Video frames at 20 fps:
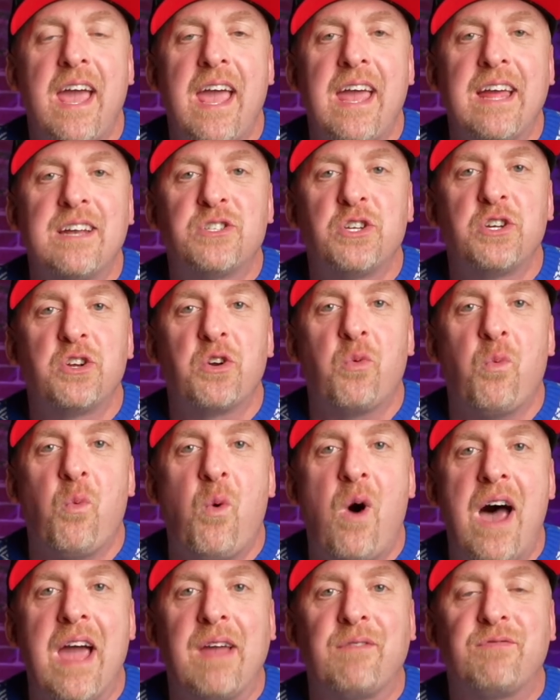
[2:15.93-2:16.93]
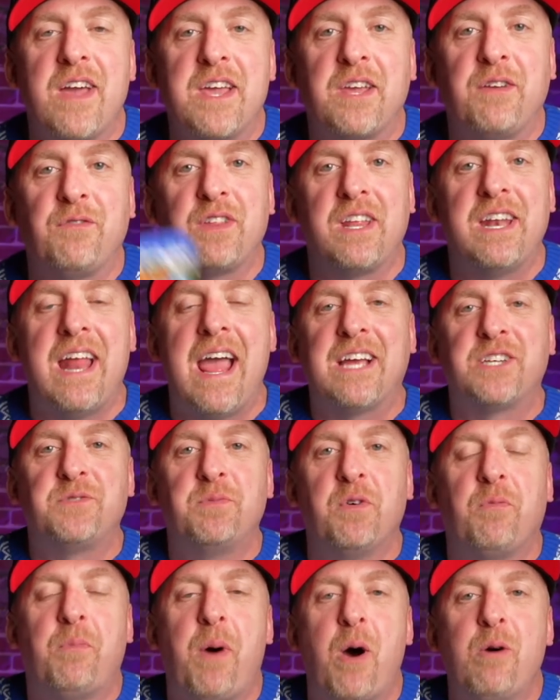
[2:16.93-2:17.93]
and to your wife. Thank you for the
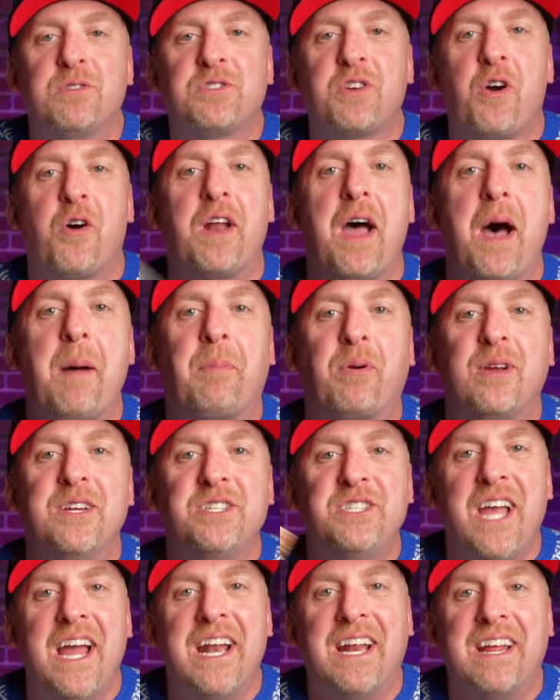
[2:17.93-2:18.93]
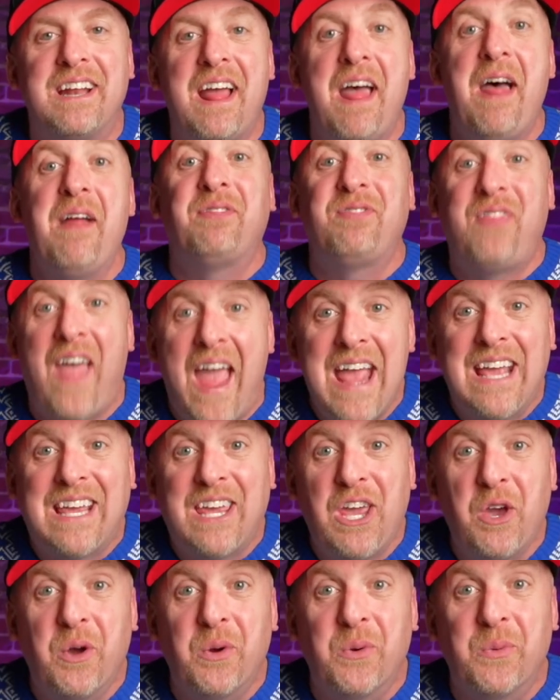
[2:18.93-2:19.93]
Nashville postcard. I appreciate it. Thank
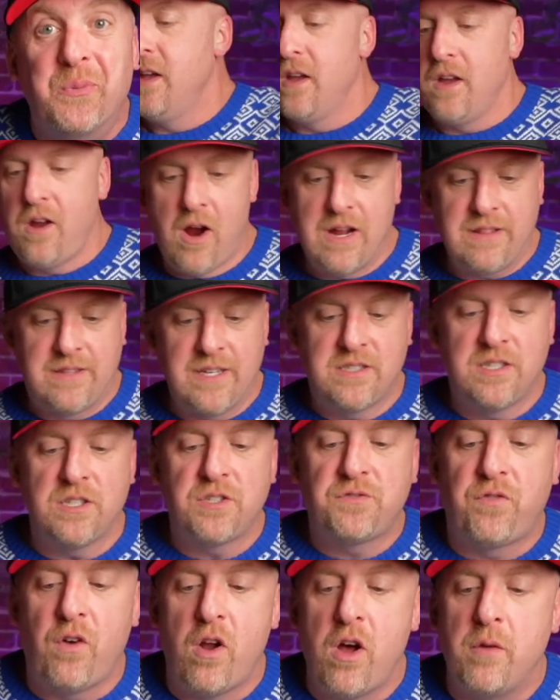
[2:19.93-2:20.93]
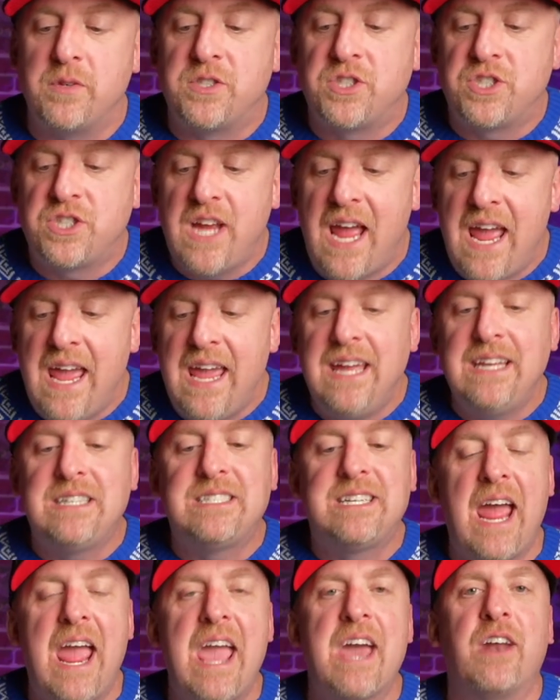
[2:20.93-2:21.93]
you. All right, this is from Shay
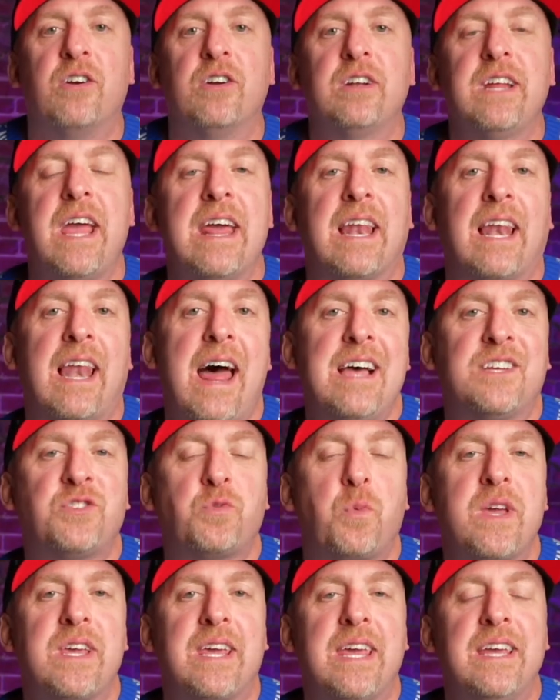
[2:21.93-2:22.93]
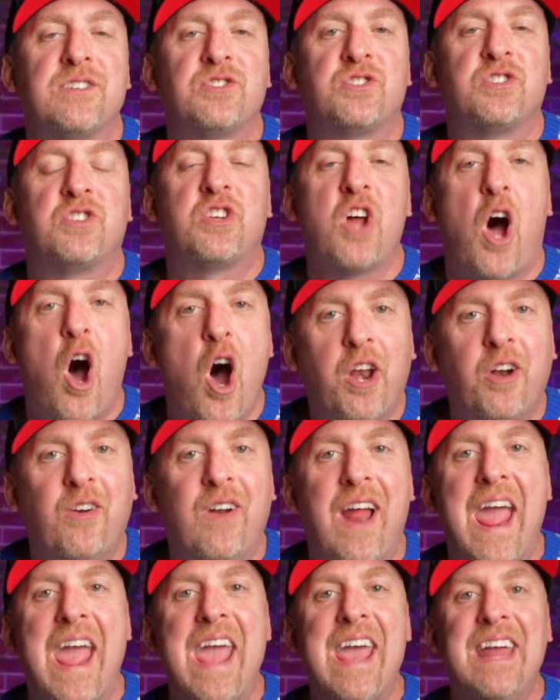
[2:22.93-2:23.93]
Tannert, and last week his daughter
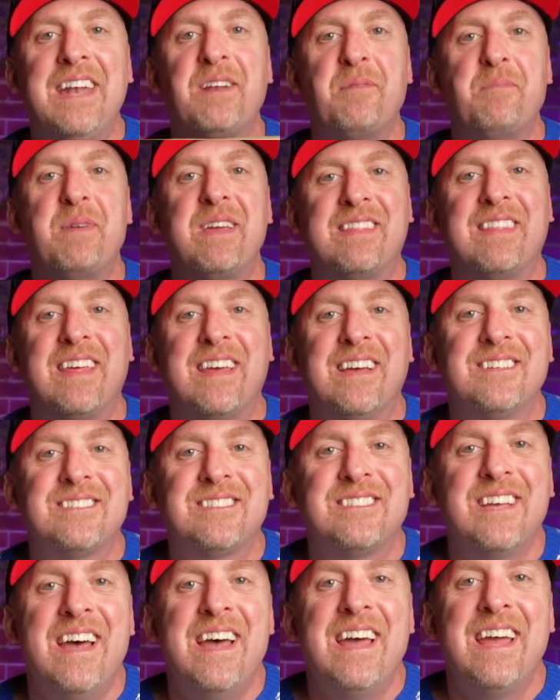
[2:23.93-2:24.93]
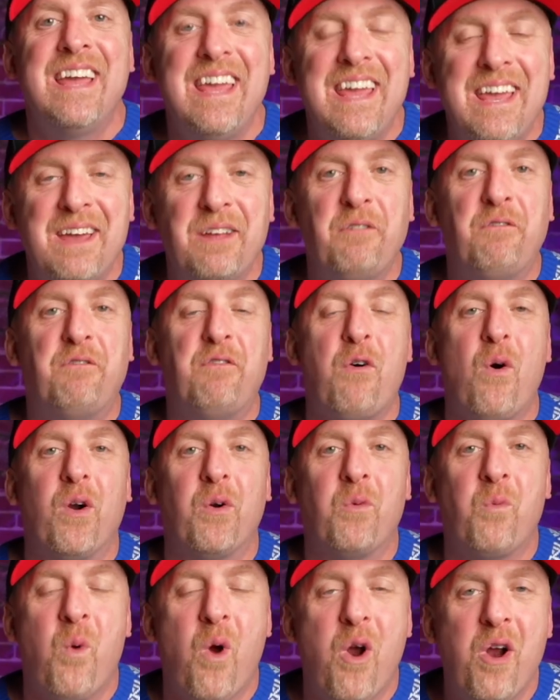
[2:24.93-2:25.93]
handed me this in
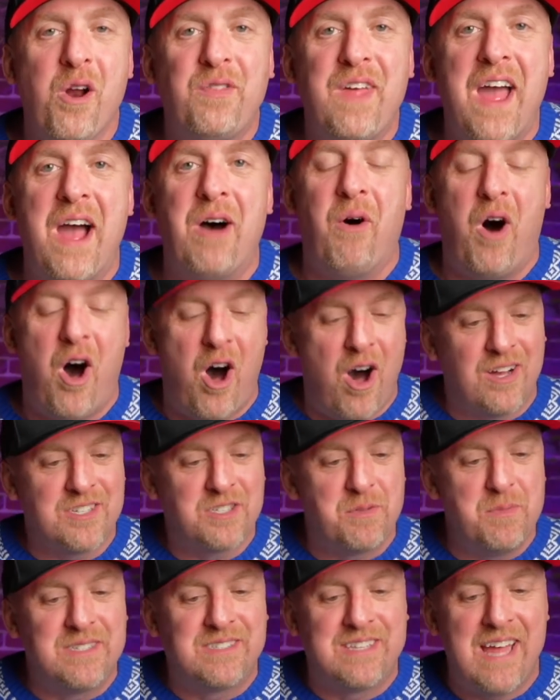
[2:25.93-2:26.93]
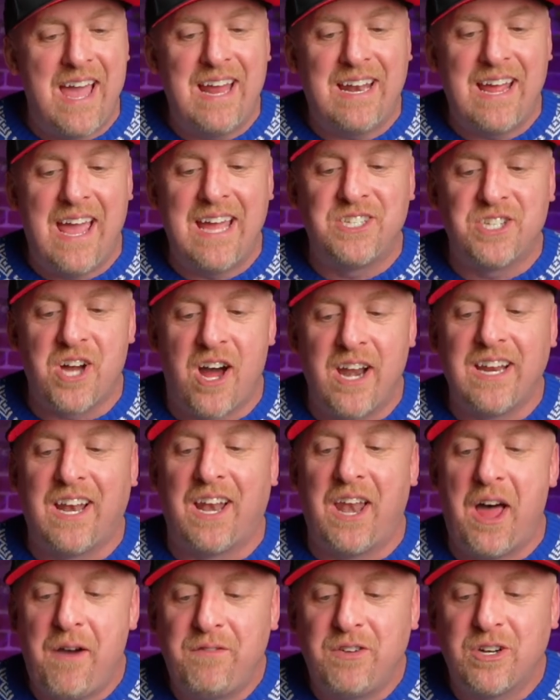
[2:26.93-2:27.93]
Fort Worth. How awesome is that? Hey, Johnny,
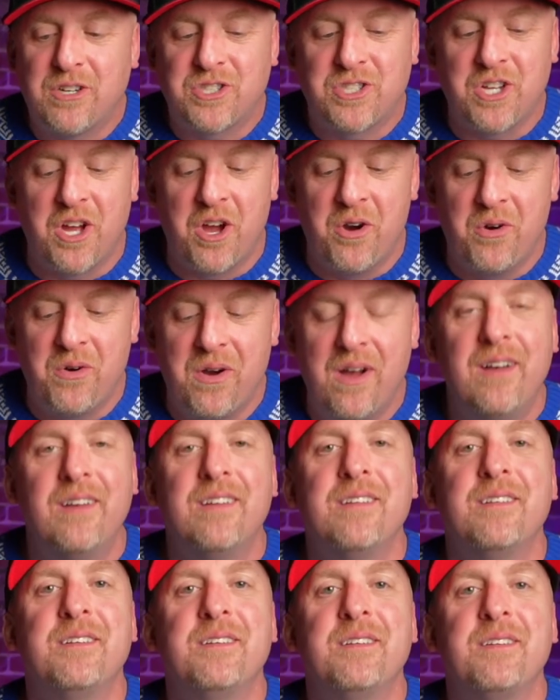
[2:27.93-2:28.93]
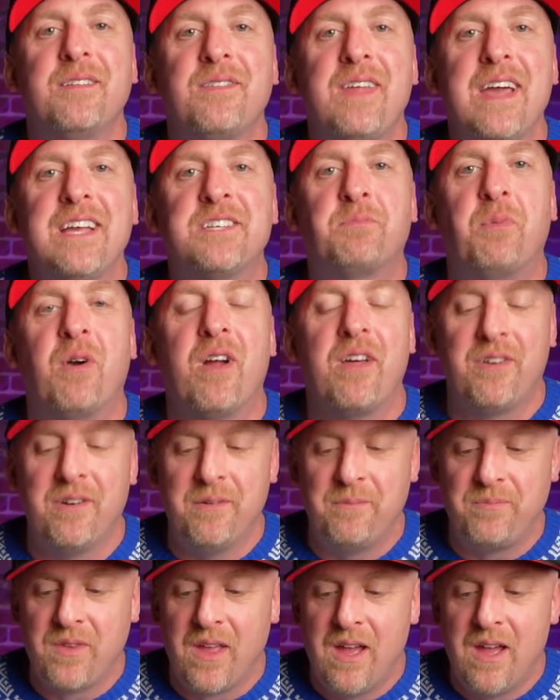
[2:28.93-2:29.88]
love your show. Thanks, brother.